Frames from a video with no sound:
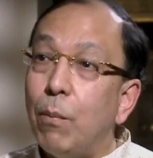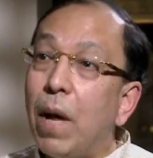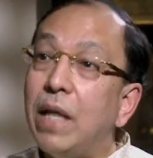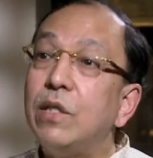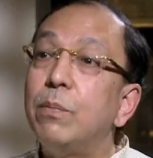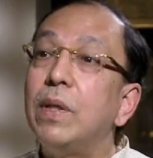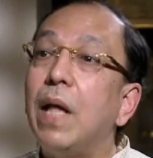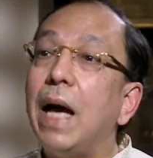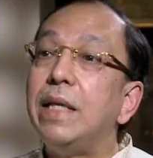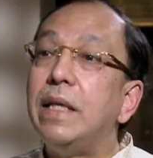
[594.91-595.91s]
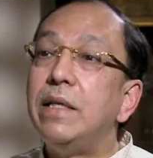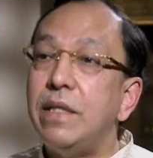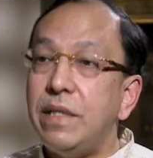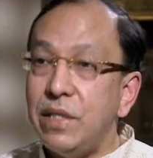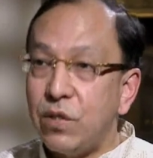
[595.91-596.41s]
multiple
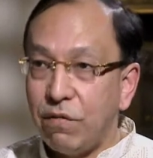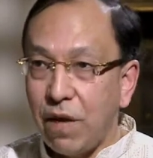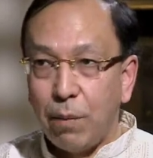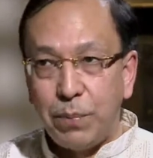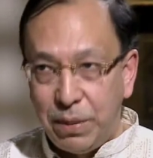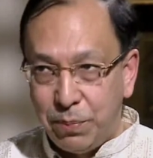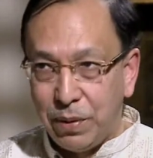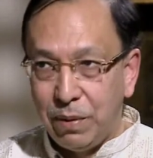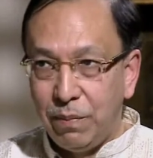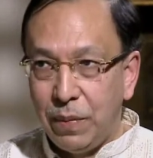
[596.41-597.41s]
identities of our people.